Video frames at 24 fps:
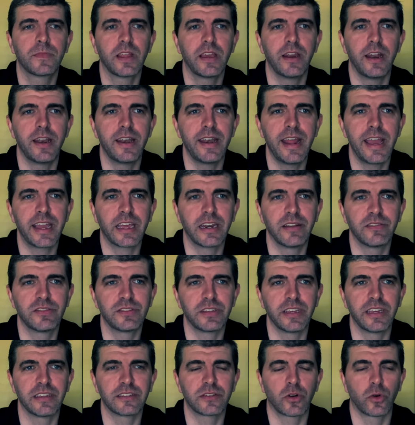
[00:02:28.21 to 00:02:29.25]
in a negative
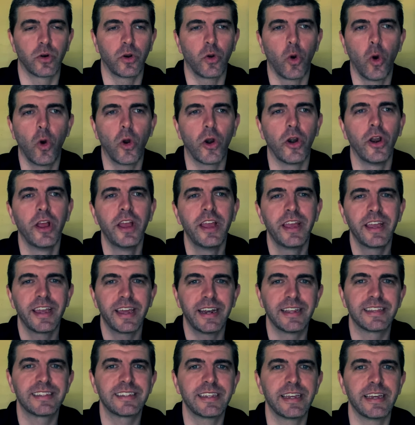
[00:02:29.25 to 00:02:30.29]
sense or, or in
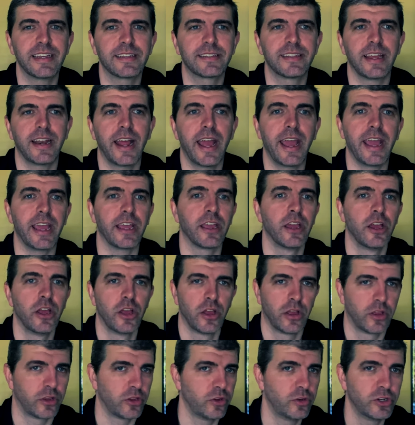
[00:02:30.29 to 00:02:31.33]
a sense that, hey,
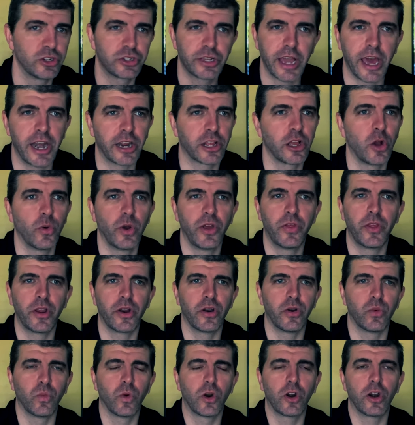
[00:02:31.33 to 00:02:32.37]
you just got to go in
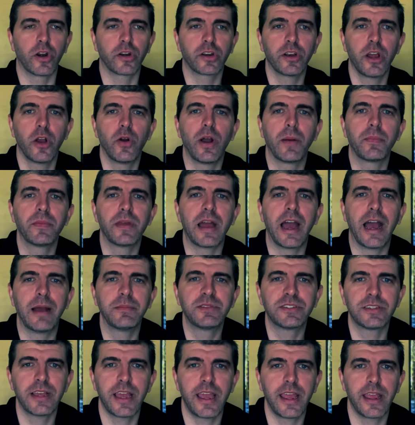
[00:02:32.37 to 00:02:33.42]
there and work. No, I'm, I'm
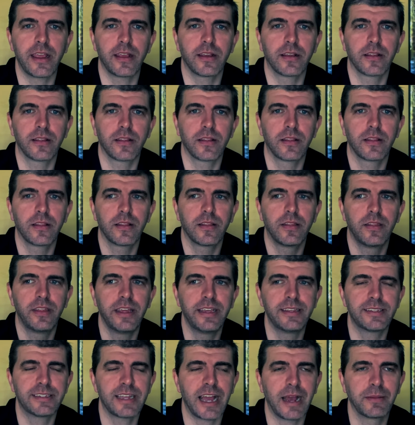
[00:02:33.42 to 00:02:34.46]
saying
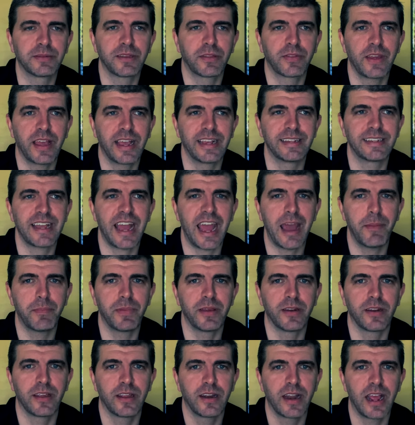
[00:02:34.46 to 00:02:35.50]
these types of things
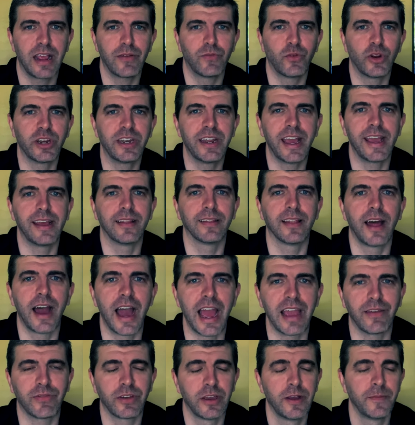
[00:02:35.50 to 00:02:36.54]
happen in everyday
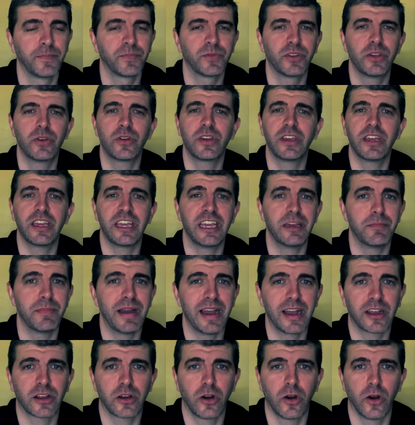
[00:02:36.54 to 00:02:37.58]
life. You get hit
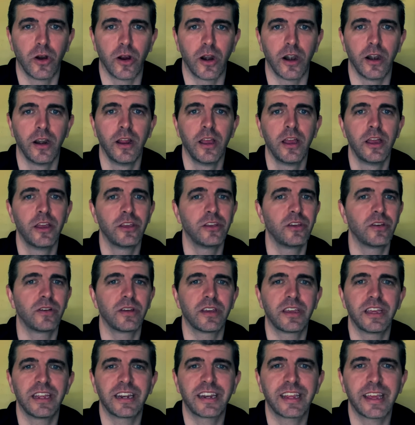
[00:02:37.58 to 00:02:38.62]
by a car. You
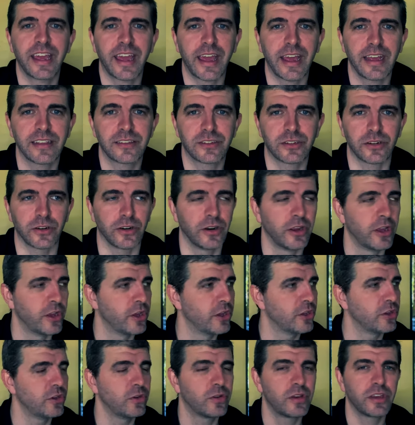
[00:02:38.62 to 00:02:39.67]
could get cancer.
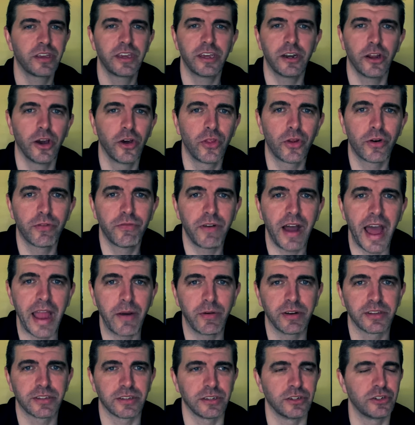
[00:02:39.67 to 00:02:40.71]
You could get other
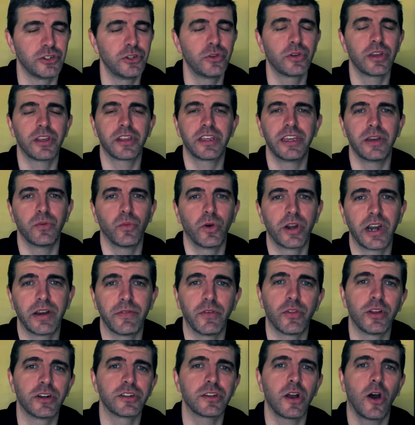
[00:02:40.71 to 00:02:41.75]
viruses. You can get whatever.
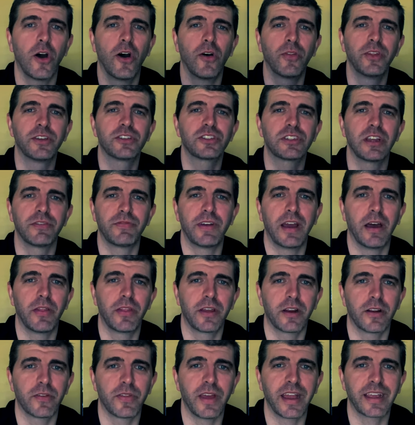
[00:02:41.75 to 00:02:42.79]
There's all this stuff out
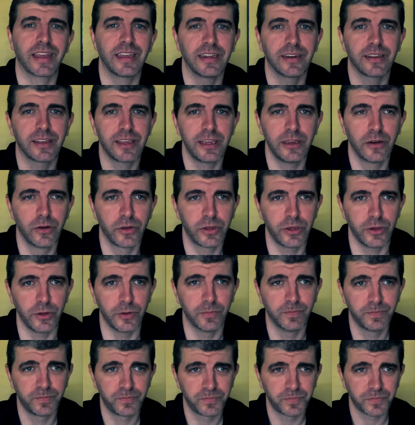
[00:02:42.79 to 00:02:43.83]
there that can kill
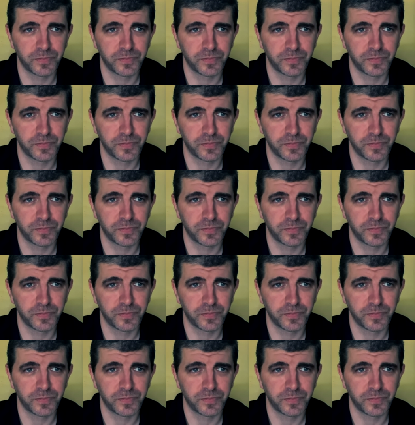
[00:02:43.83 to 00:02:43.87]
you.